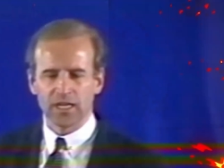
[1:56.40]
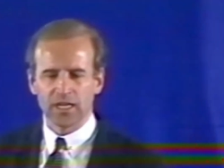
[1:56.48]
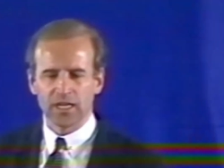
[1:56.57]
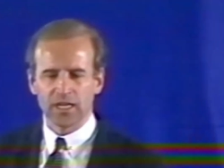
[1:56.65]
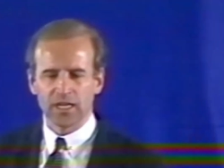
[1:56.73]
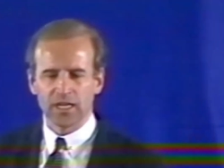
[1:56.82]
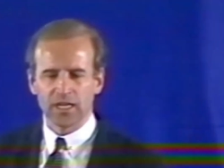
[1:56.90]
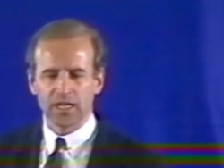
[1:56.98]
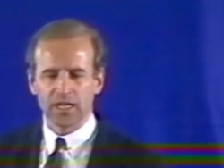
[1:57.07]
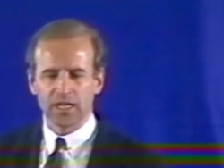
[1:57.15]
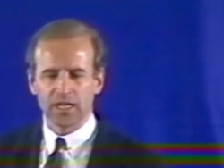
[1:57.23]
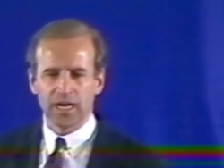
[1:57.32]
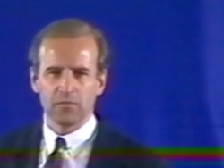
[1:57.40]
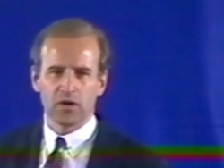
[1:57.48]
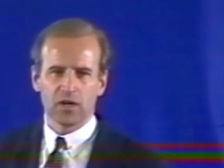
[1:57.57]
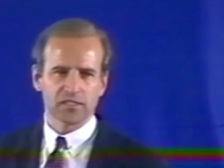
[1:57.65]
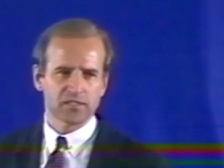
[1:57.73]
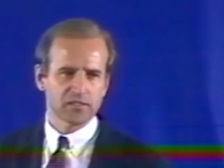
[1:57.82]
be gotten out. When
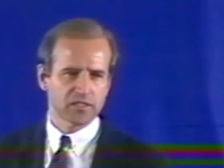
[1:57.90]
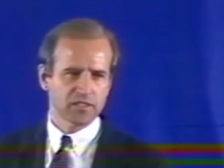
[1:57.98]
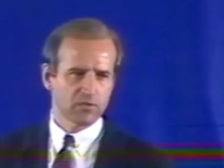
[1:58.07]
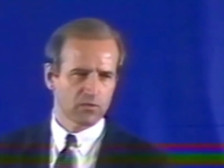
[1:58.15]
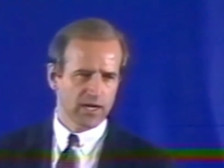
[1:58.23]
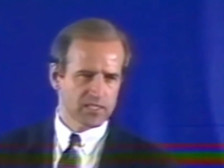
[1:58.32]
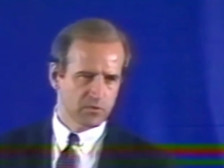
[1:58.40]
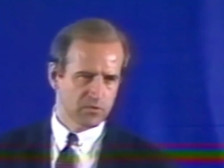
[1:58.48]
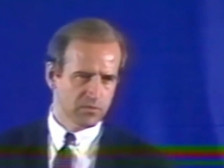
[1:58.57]
I marched in the civil rights